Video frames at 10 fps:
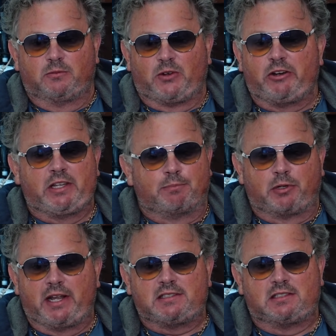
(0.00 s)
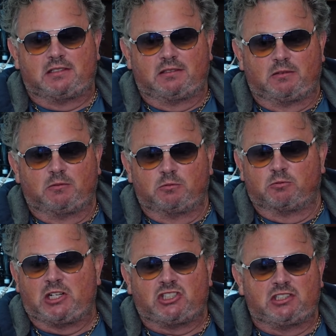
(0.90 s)
Very impressed.
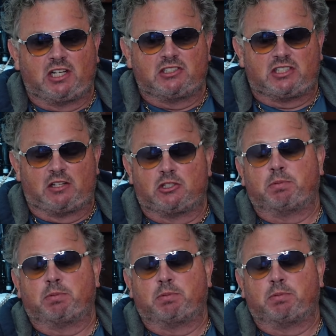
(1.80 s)
Rushing touchdowns.